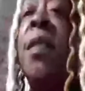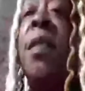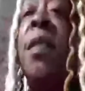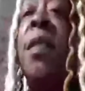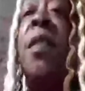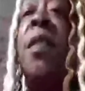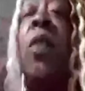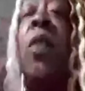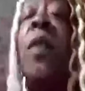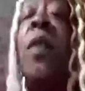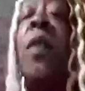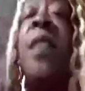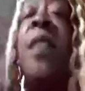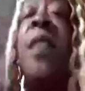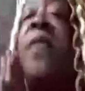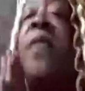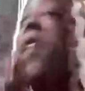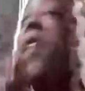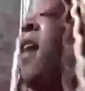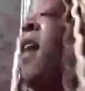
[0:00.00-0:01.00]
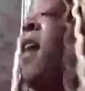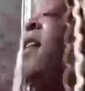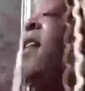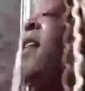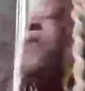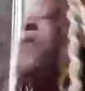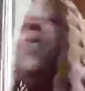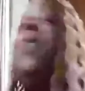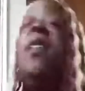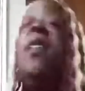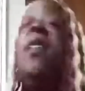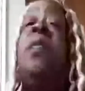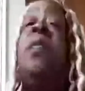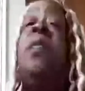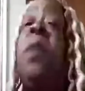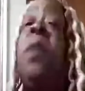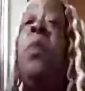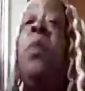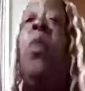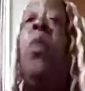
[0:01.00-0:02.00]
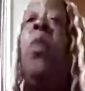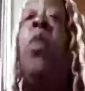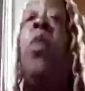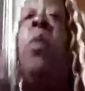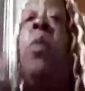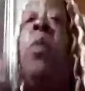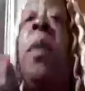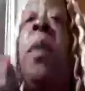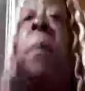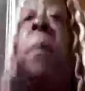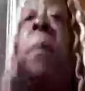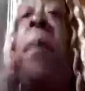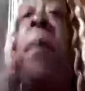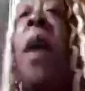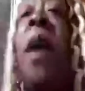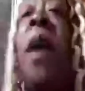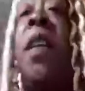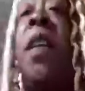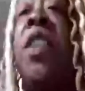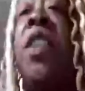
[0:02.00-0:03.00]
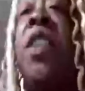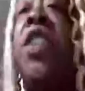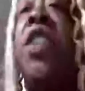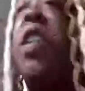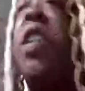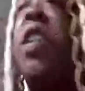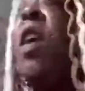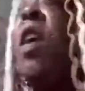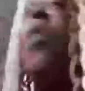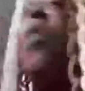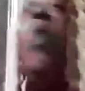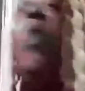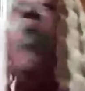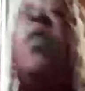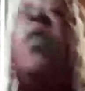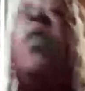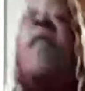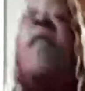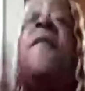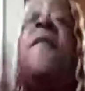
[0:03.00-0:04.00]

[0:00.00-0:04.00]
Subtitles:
the source of love, and these people will be punished with the